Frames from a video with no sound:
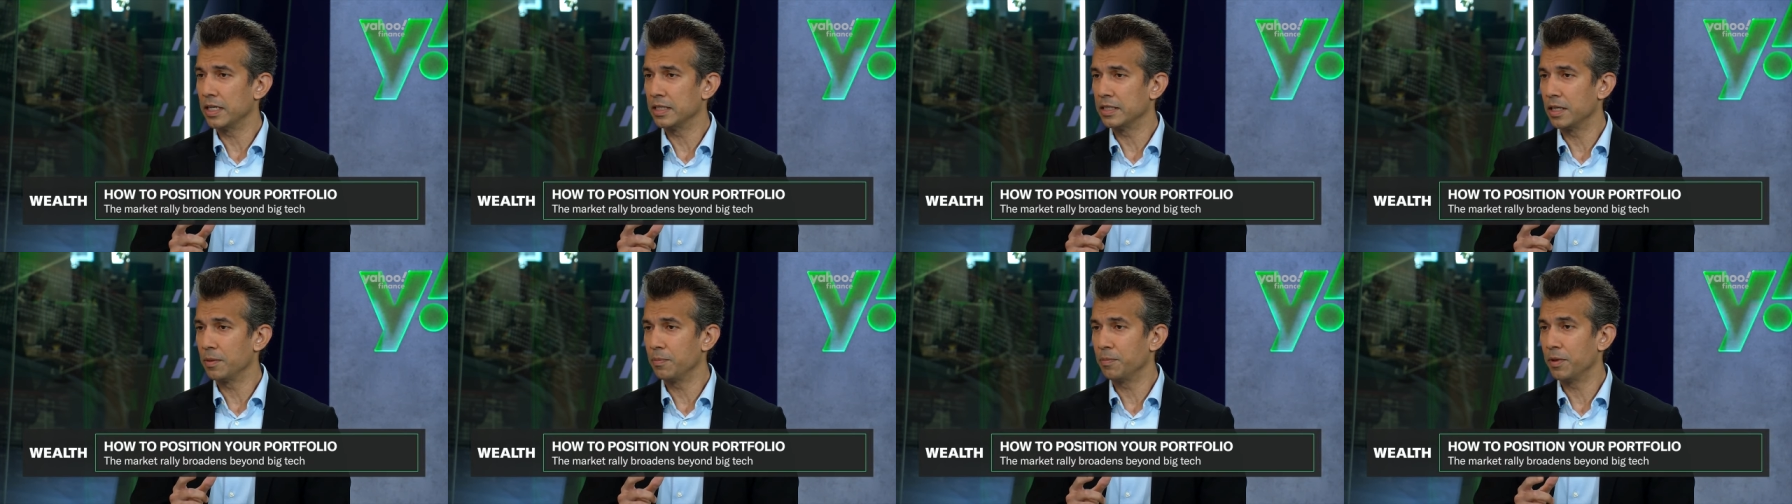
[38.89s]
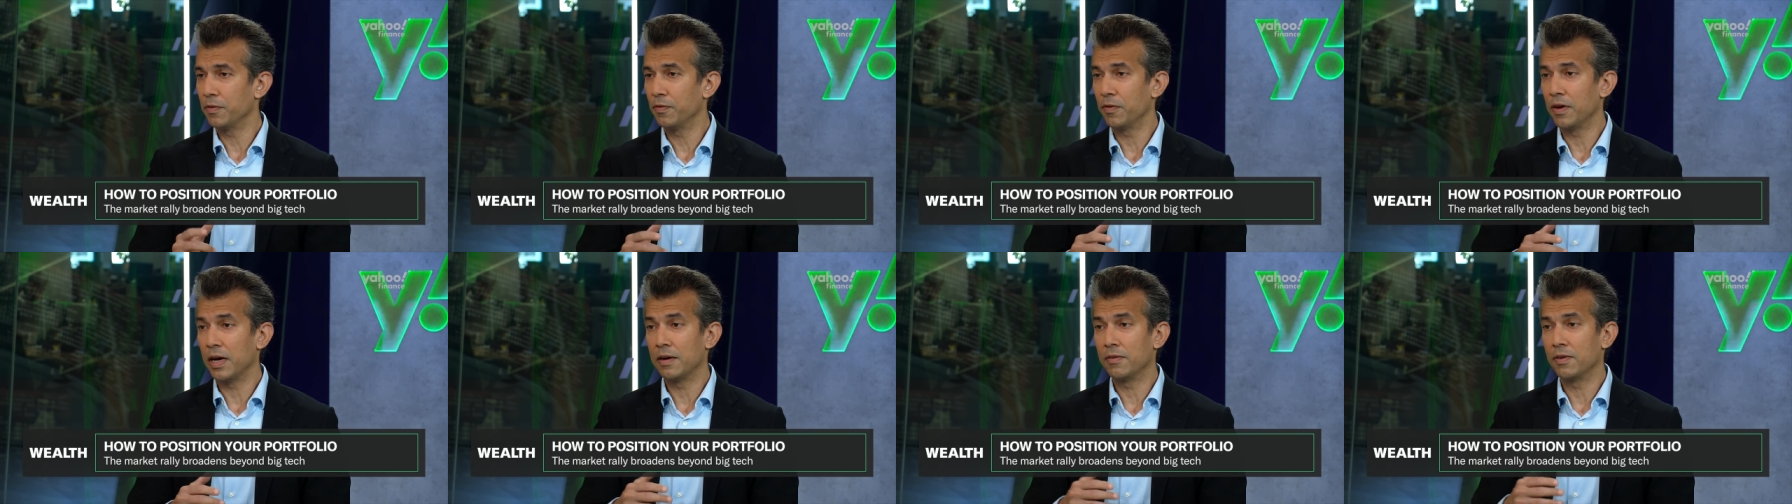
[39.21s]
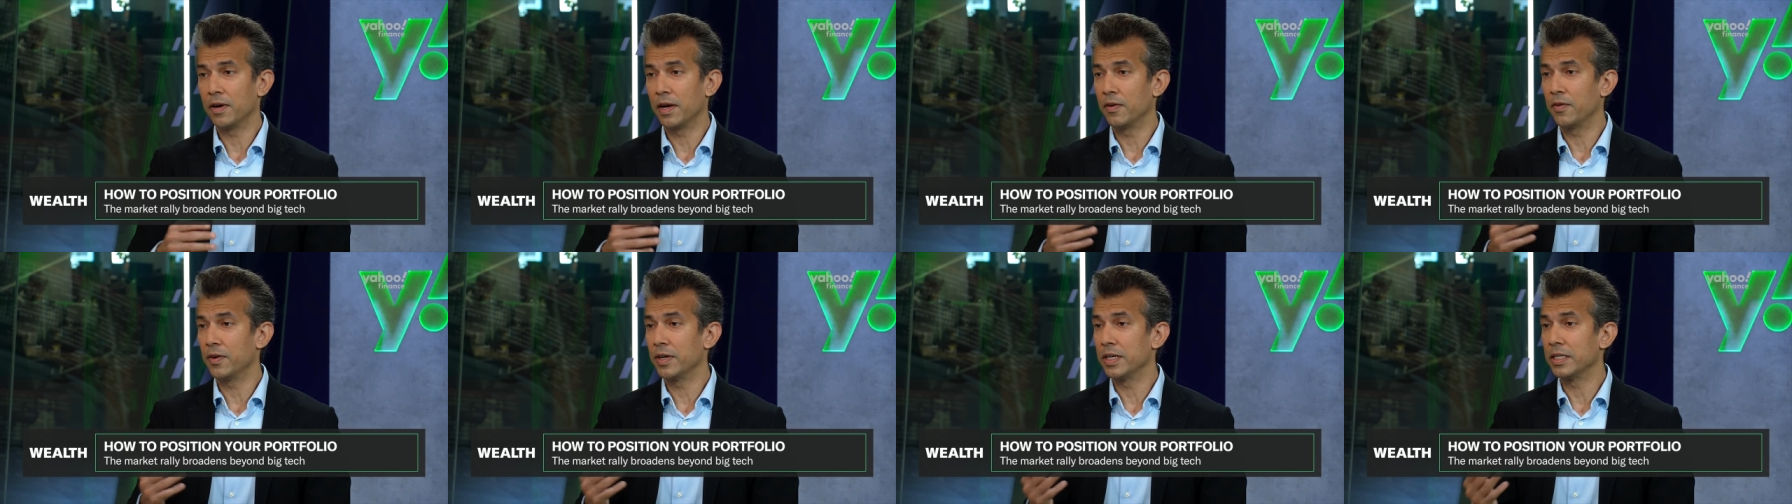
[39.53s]
S&P
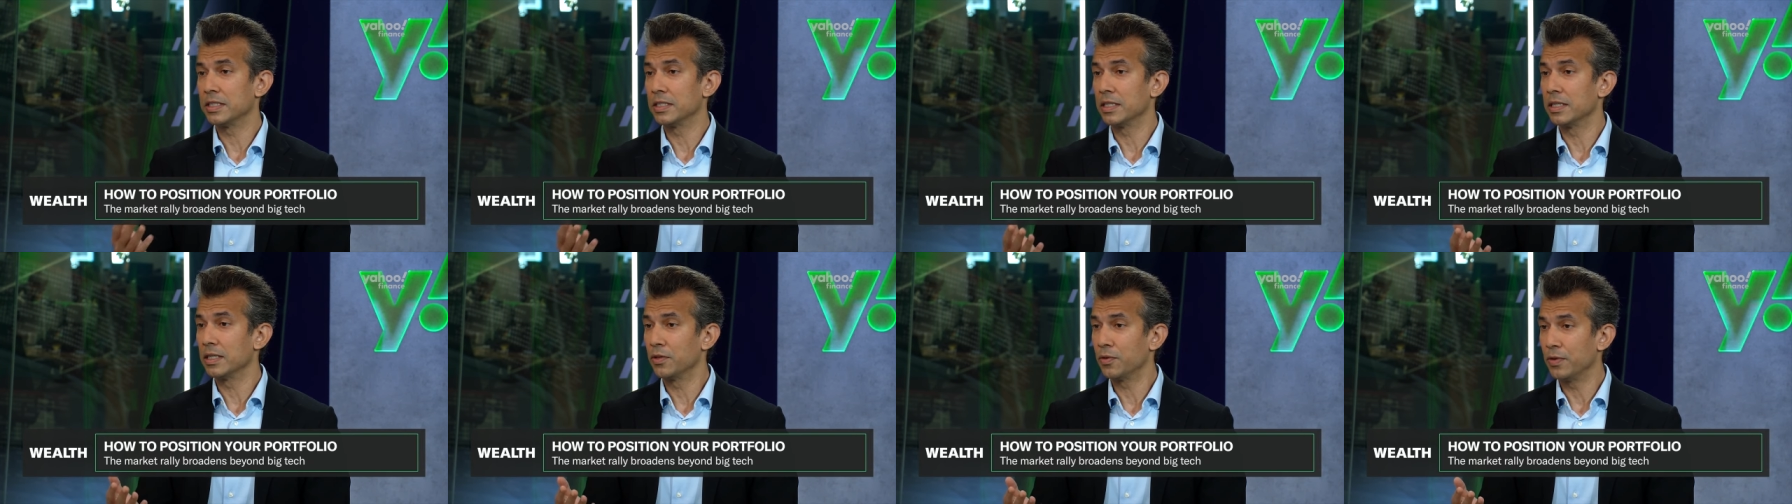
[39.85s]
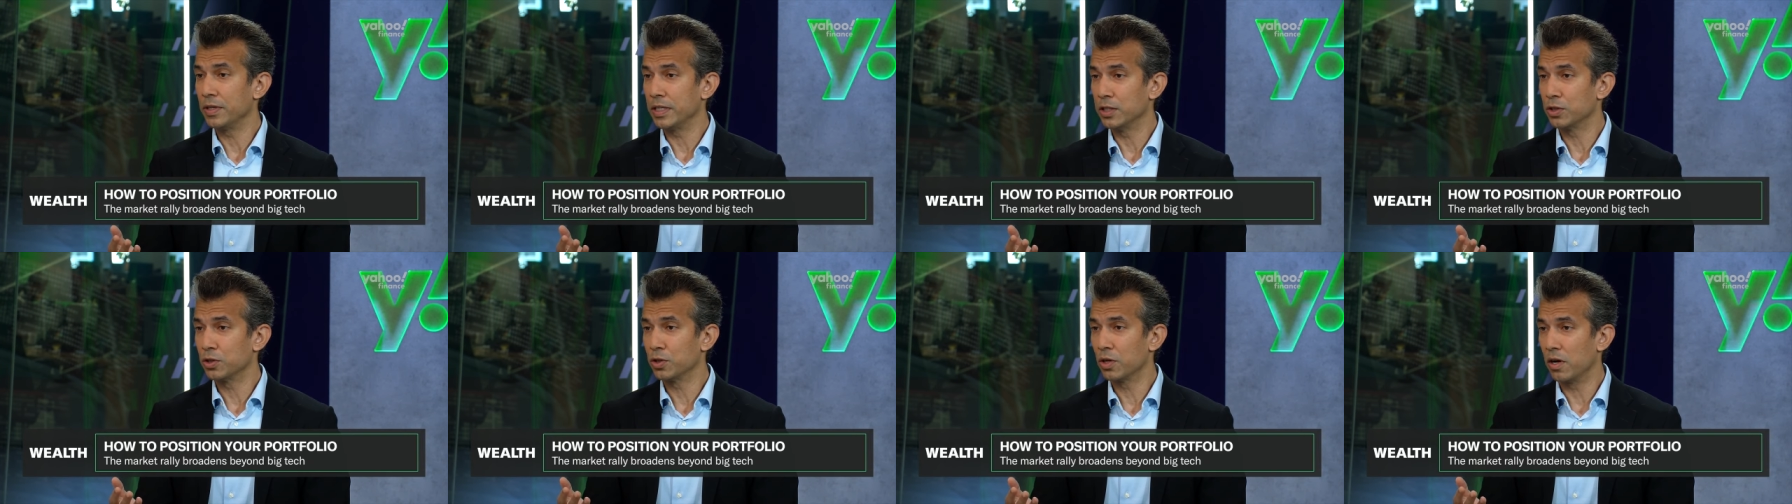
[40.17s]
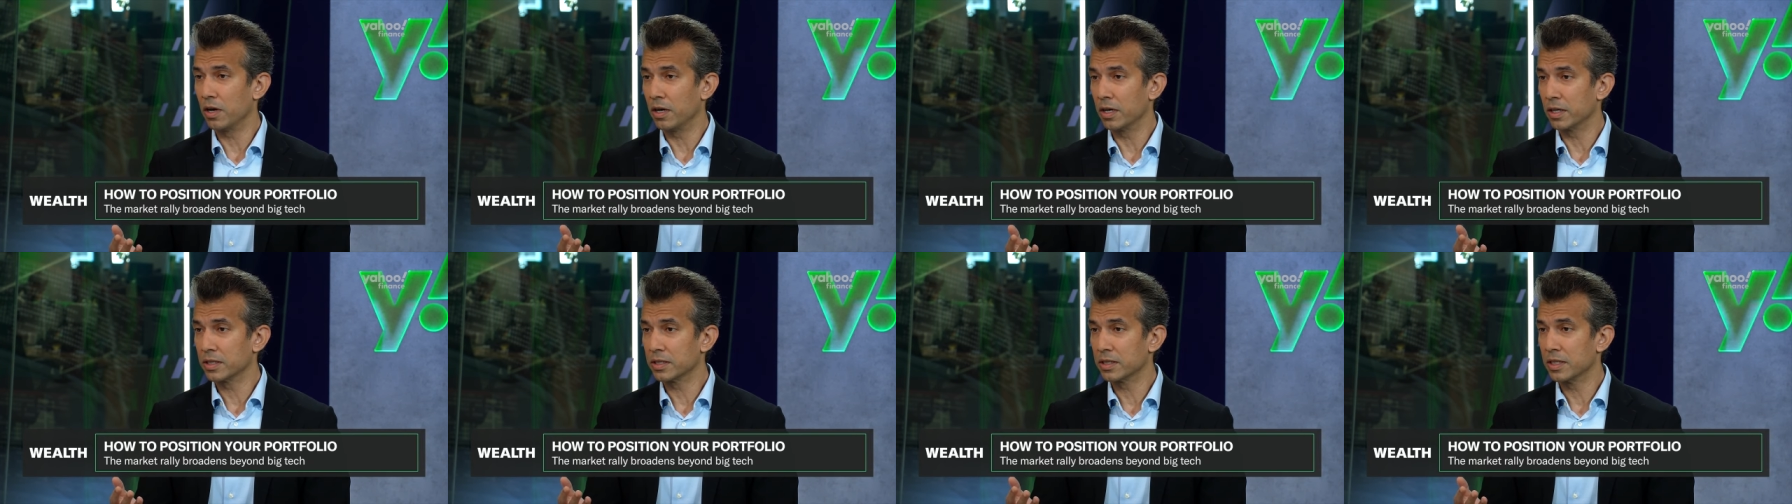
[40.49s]
500 is in 3
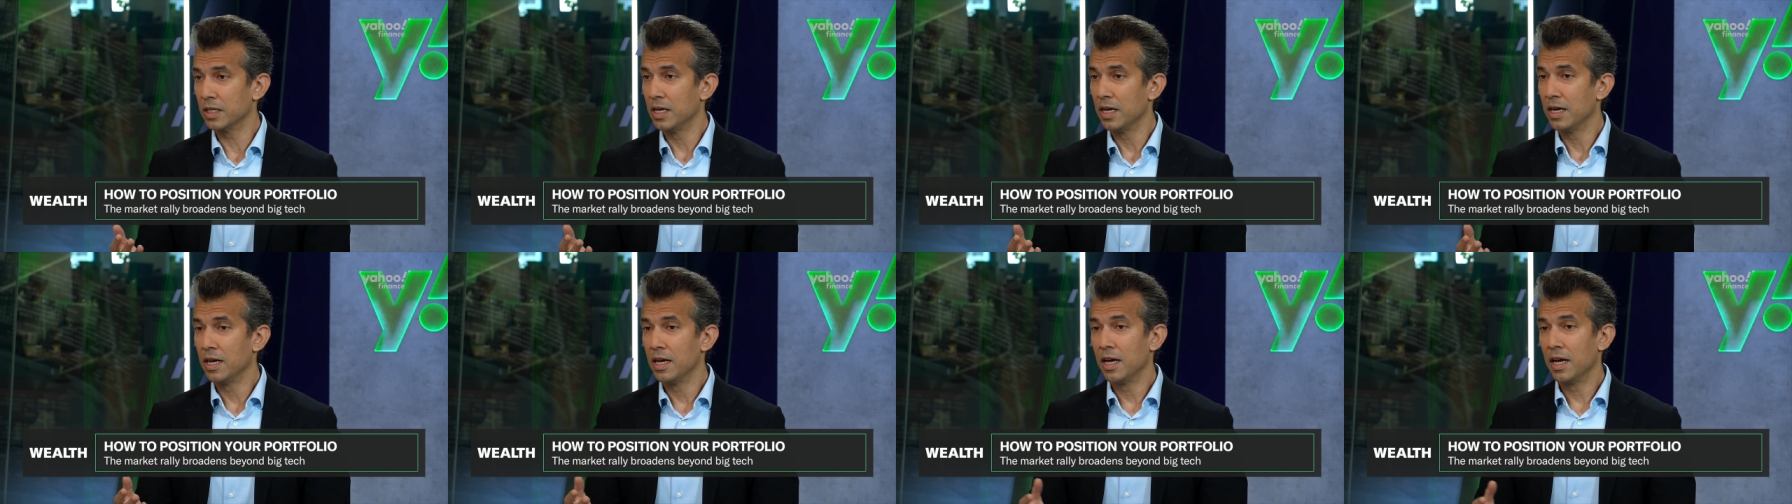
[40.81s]
stocks.